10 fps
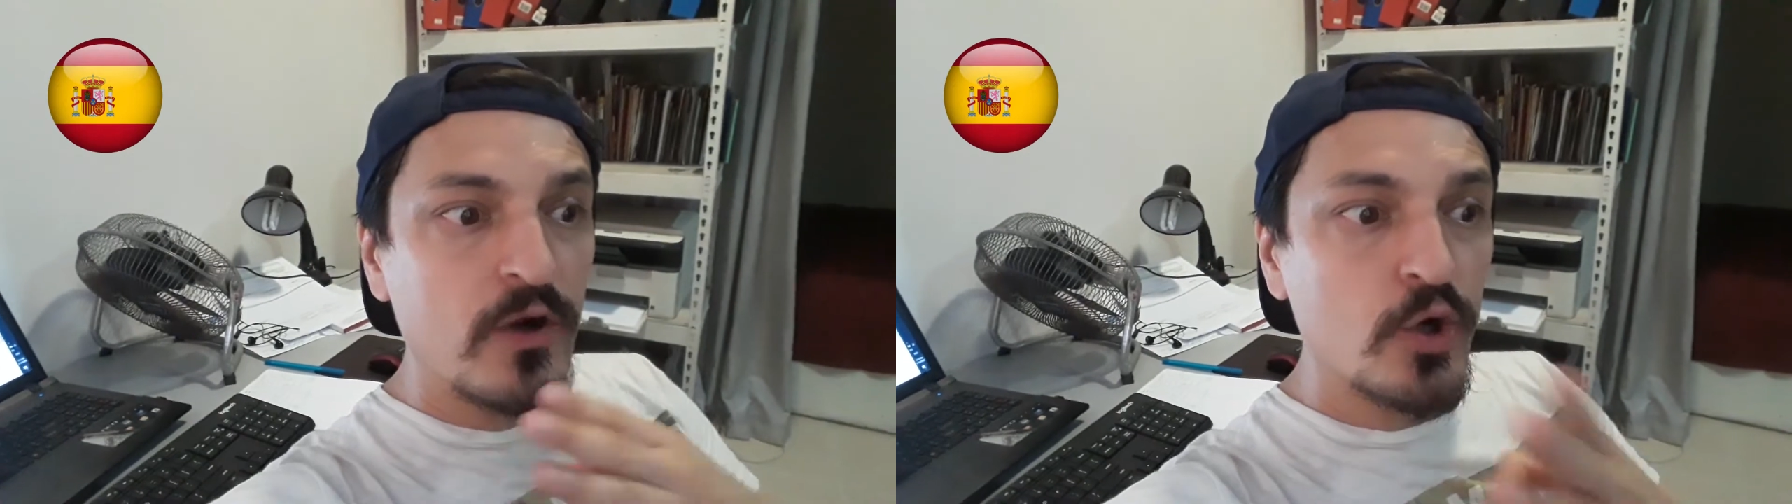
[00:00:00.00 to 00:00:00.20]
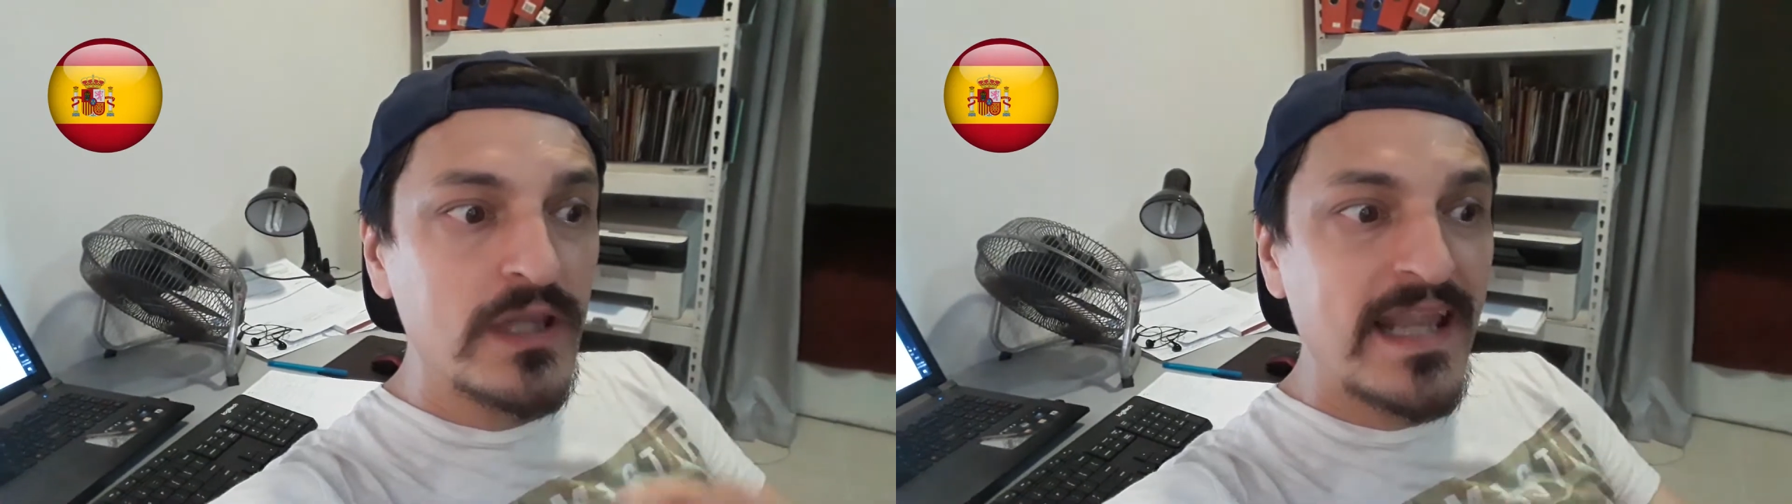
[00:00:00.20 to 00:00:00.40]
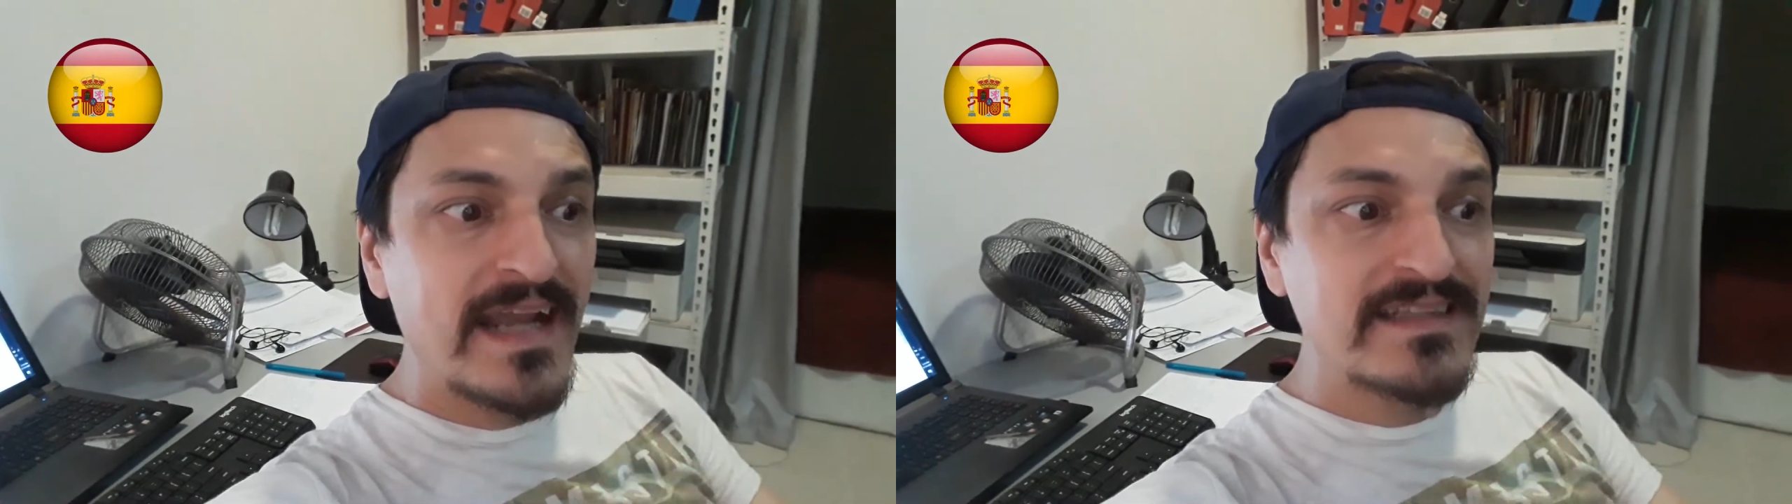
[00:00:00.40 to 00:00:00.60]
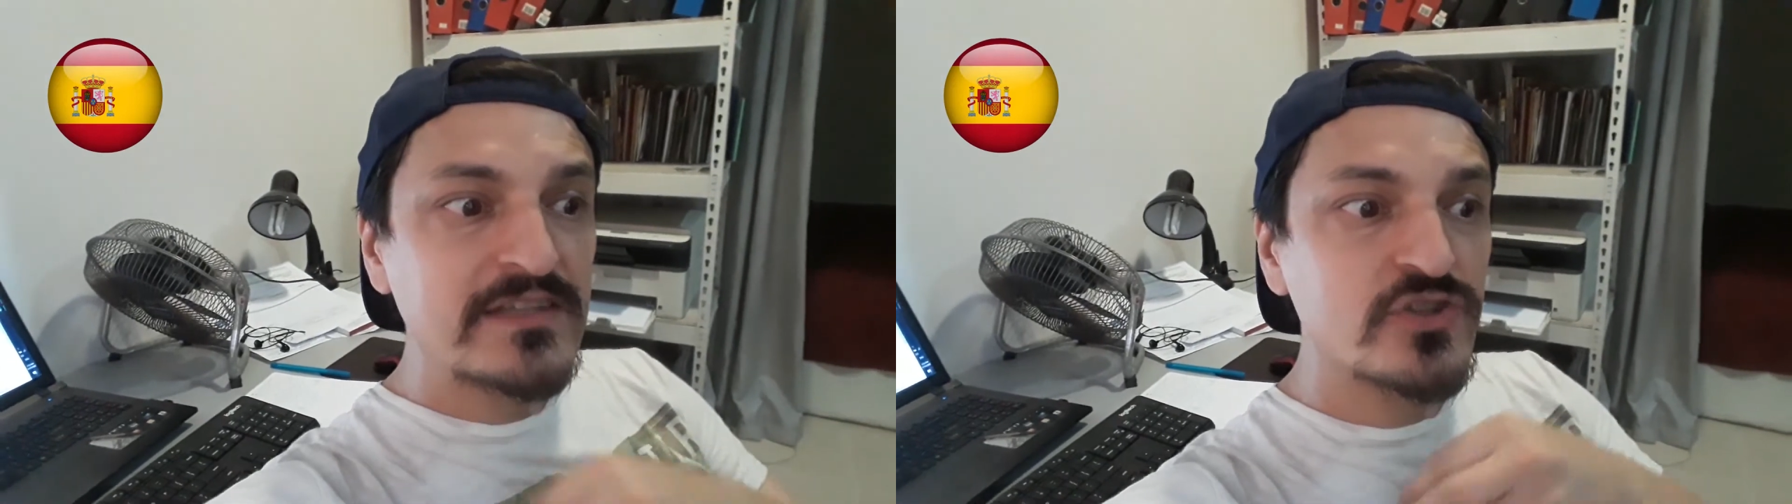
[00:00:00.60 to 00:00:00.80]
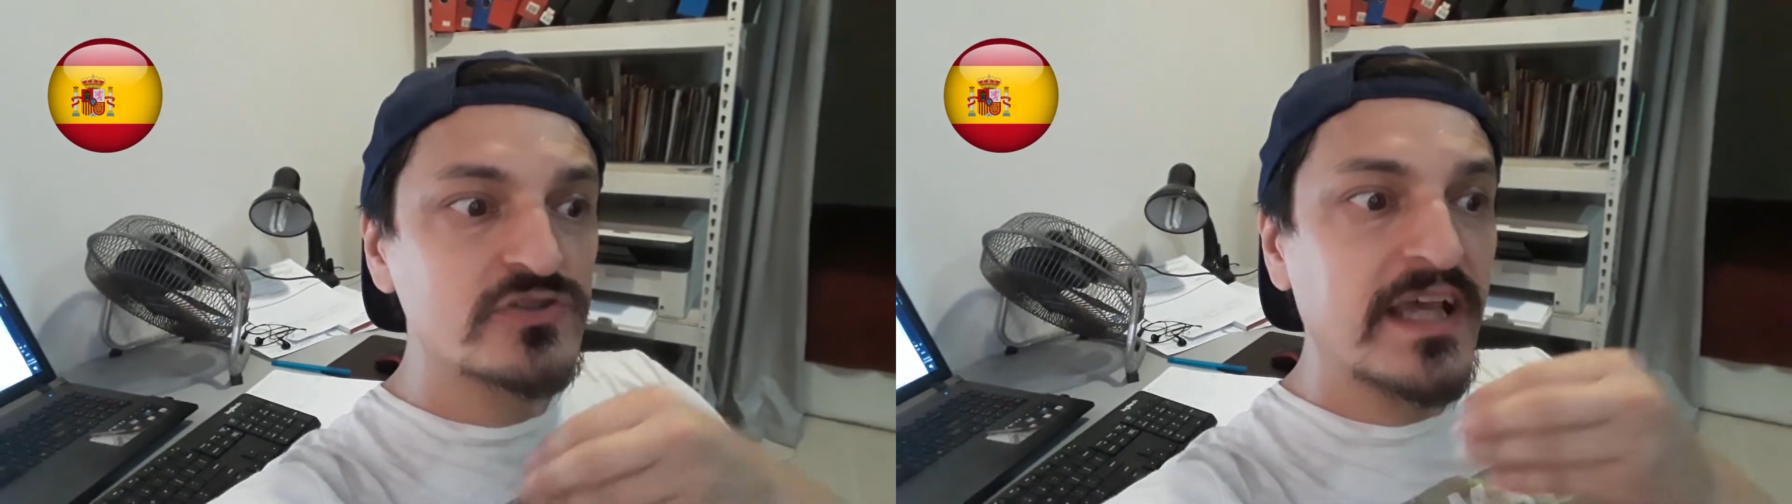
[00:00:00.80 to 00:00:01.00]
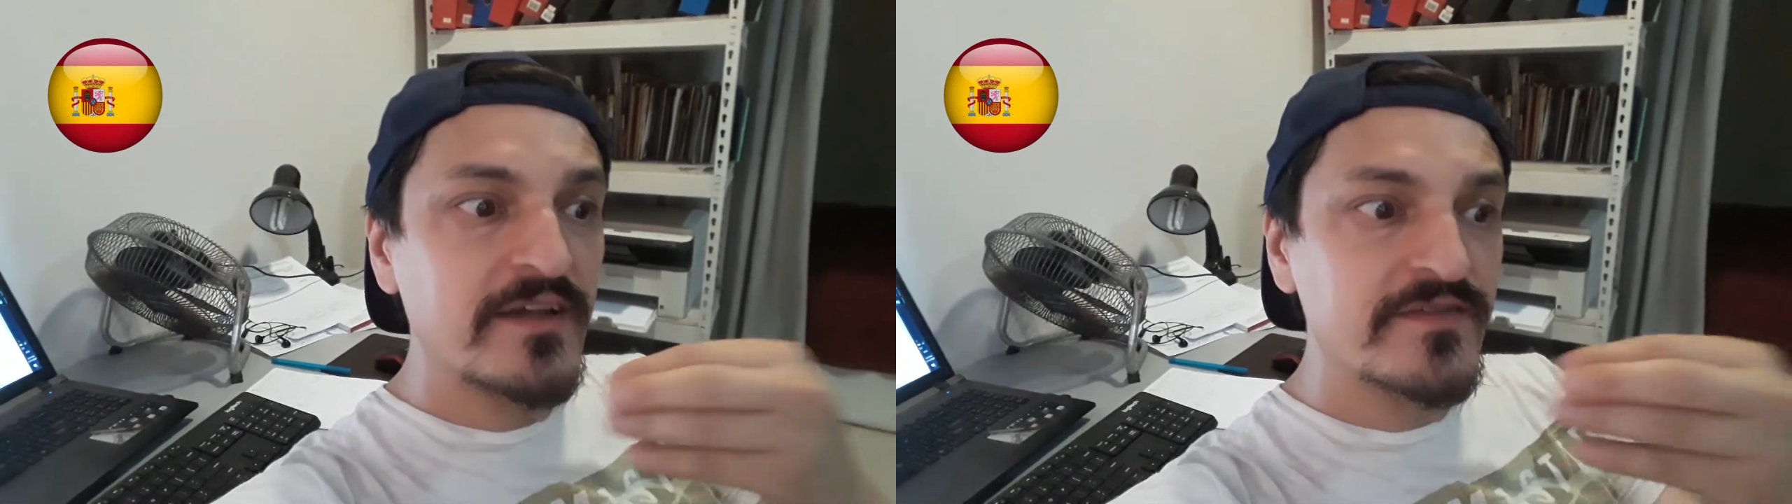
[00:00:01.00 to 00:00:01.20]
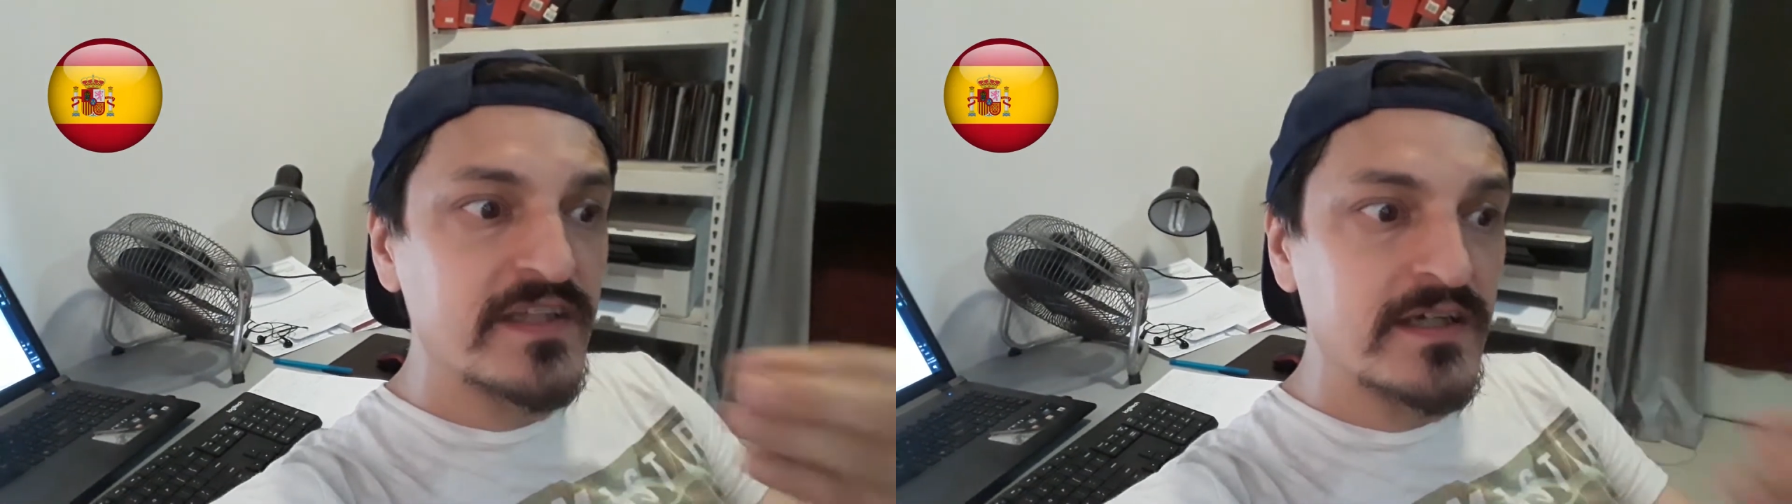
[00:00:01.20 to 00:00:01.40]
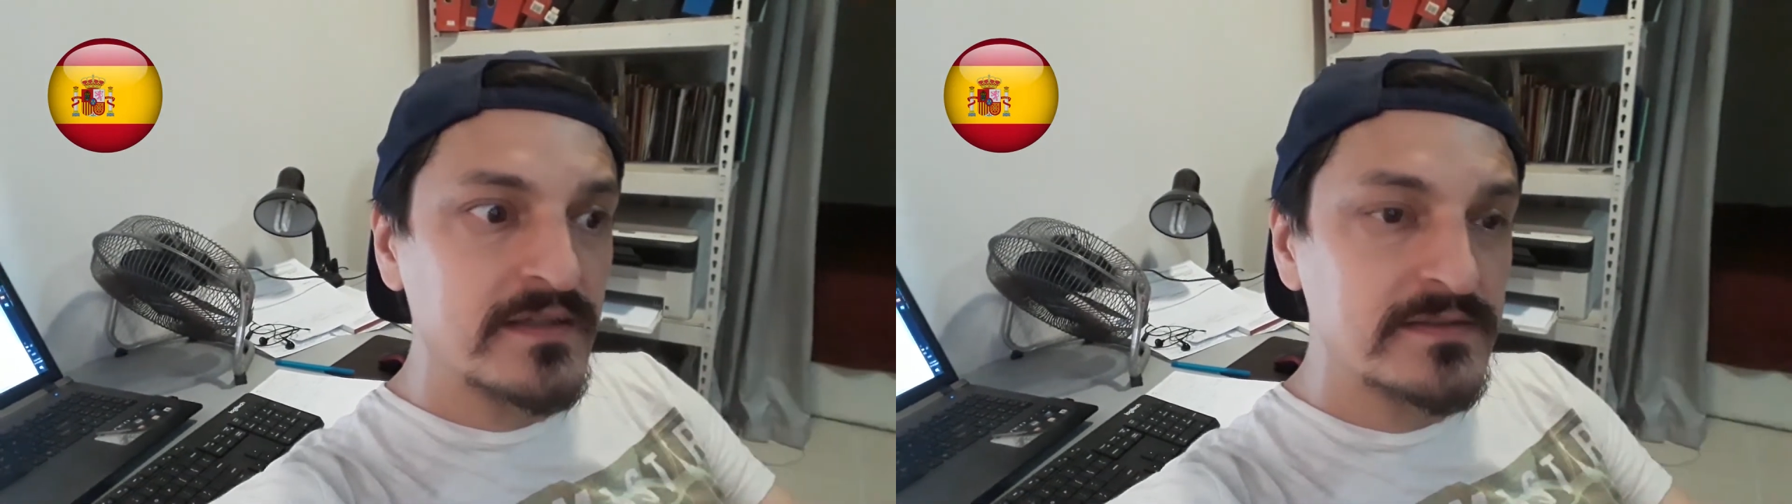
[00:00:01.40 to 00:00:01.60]
online that don't have
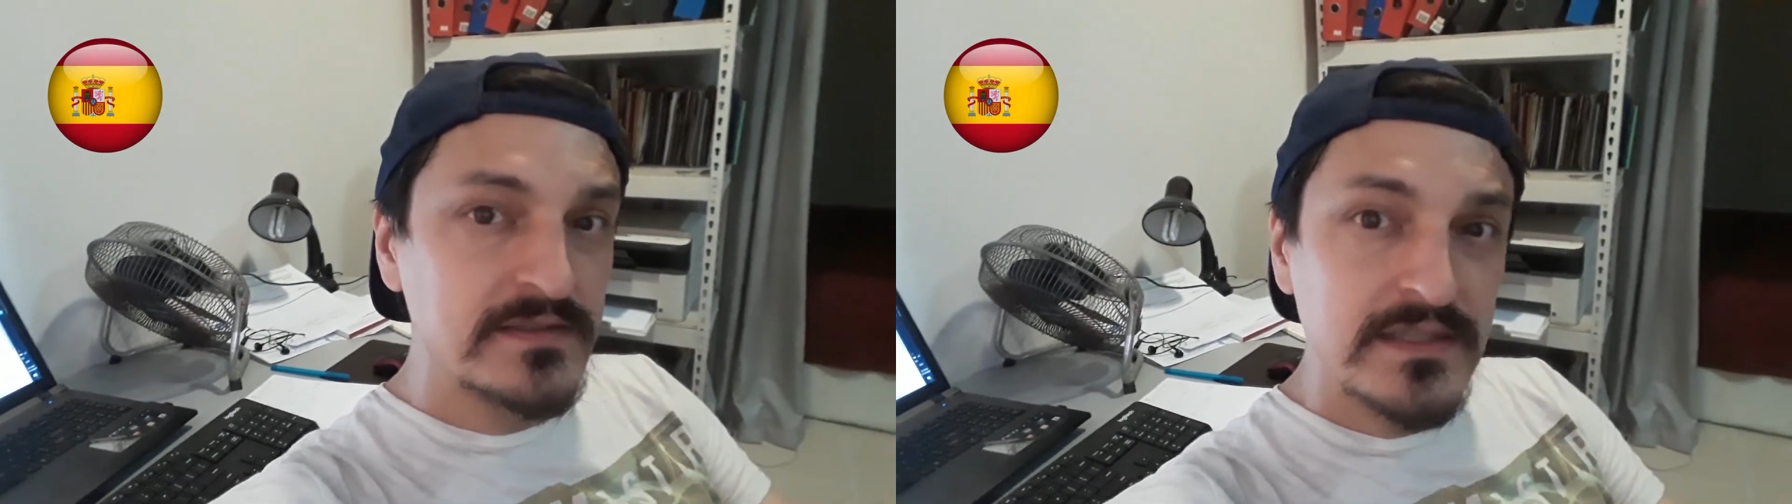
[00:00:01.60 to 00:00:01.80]
the